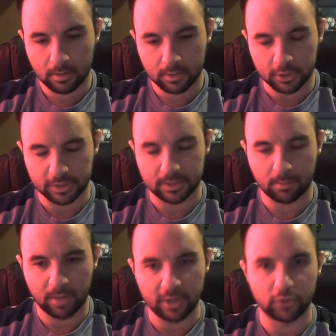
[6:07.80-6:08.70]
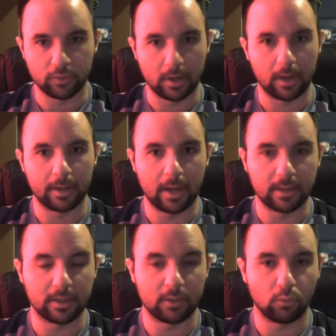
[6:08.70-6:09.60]
Just the Patreon, I
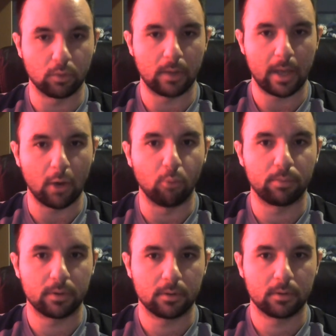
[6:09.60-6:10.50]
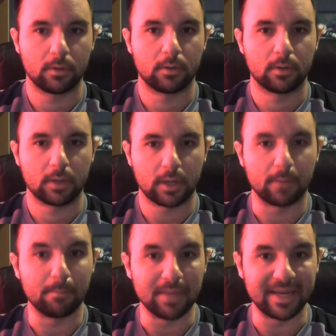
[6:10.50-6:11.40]
think, will help kind
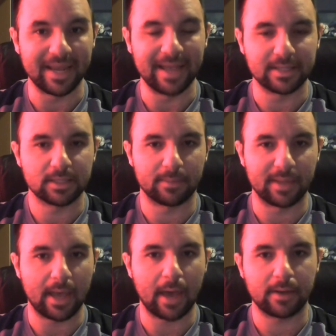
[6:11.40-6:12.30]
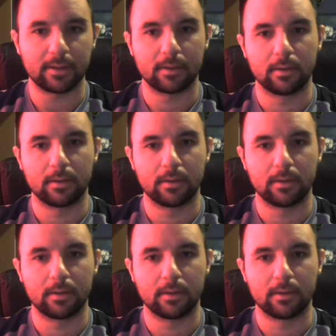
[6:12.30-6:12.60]
of mitigate some of that.